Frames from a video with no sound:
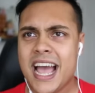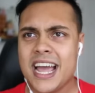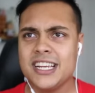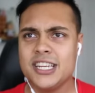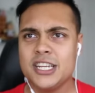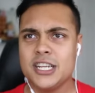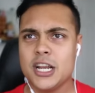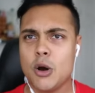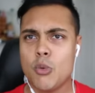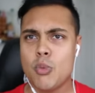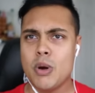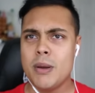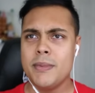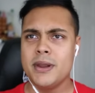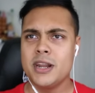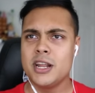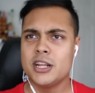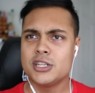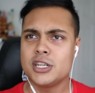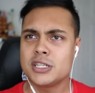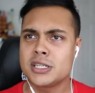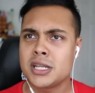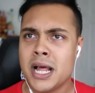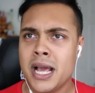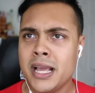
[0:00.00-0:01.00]
And, you know, women are
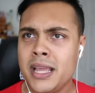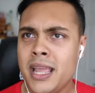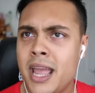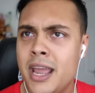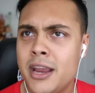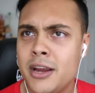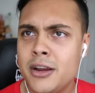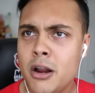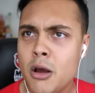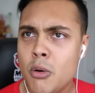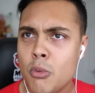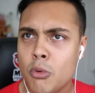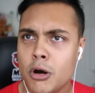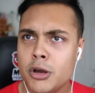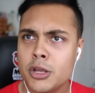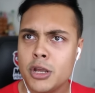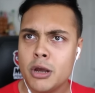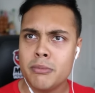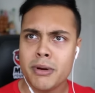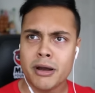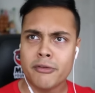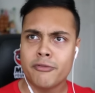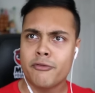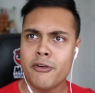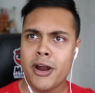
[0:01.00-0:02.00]
just like, yeah, you know what?
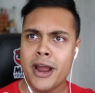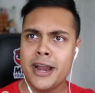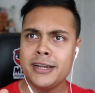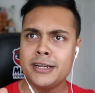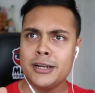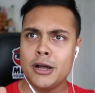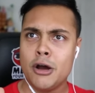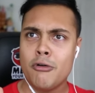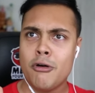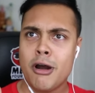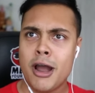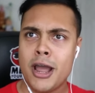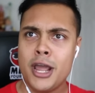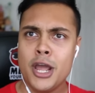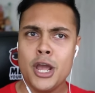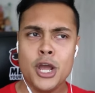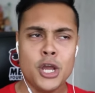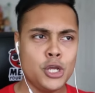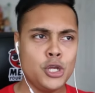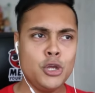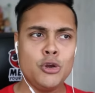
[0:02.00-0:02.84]
You're my friend. All right.